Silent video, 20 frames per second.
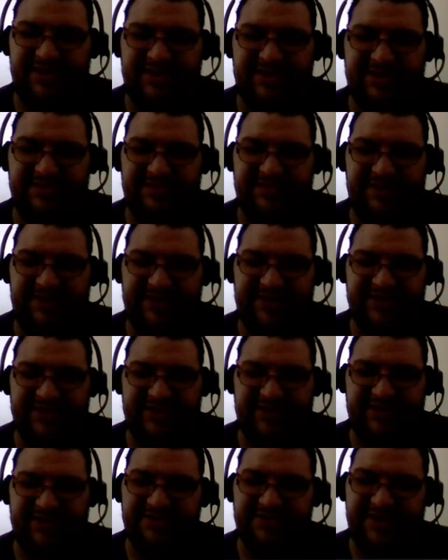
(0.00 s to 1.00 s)
it so that
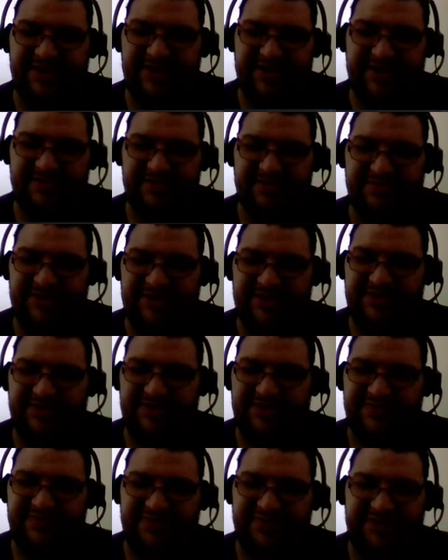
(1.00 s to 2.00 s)
when your
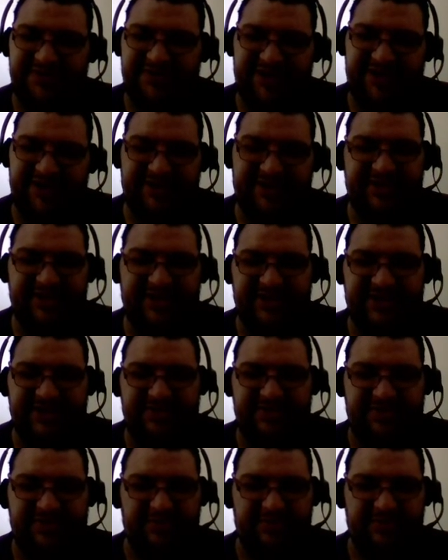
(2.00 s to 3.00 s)
vortex is at 3 or more
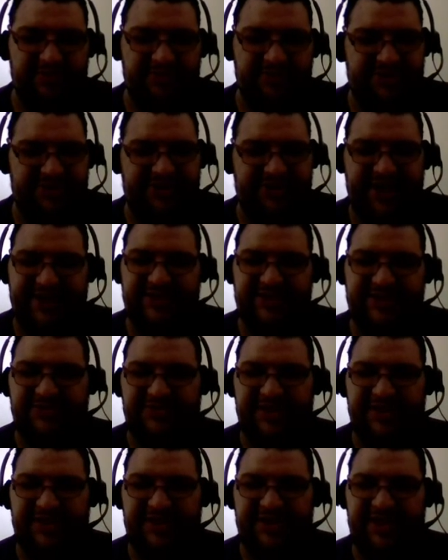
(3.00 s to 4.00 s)
stacks, you get 8
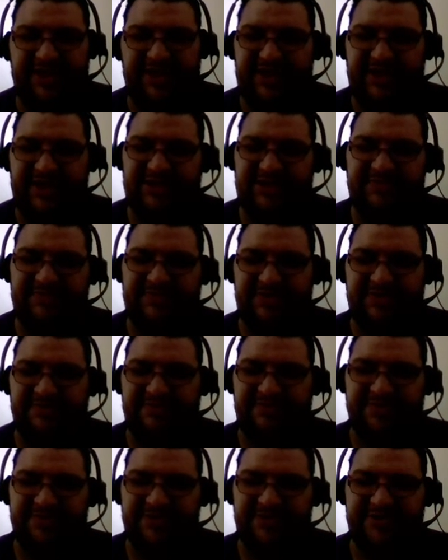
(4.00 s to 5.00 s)
spirit per
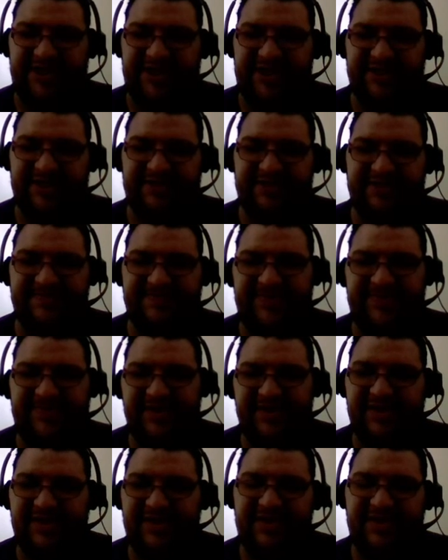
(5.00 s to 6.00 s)
second. So
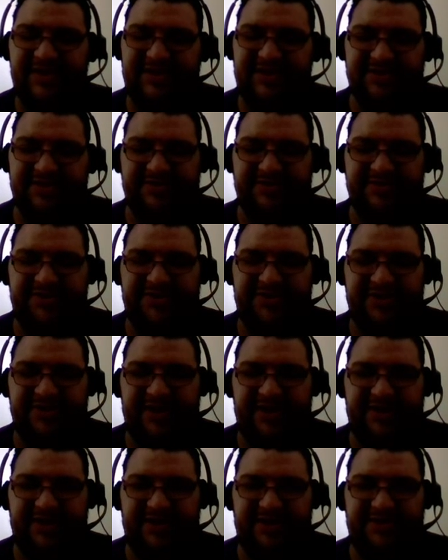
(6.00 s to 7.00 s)
we're trying to
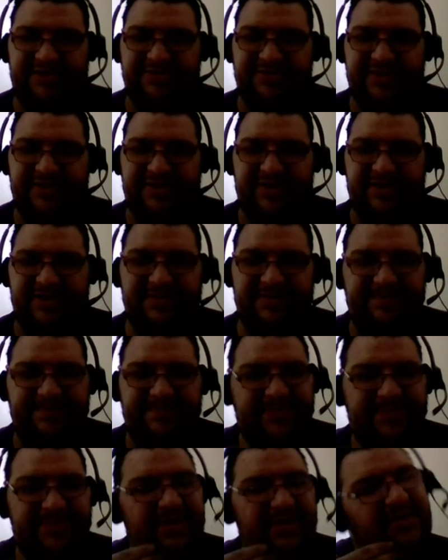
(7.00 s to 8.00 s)

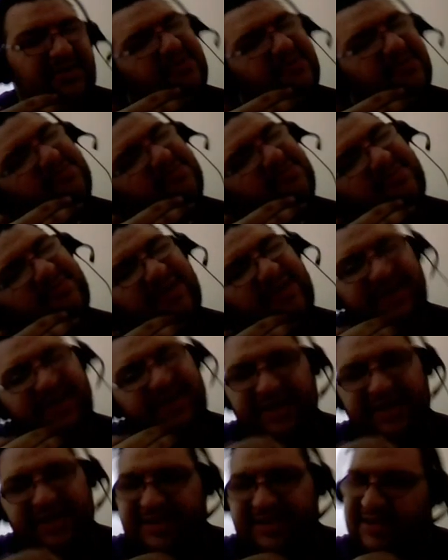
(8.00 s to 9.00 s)
mitigate some of
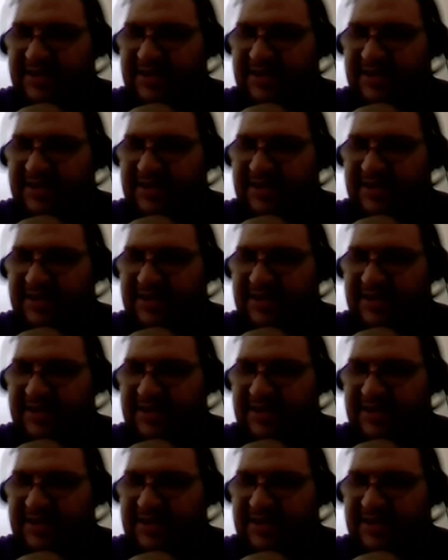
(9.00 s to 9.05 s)
that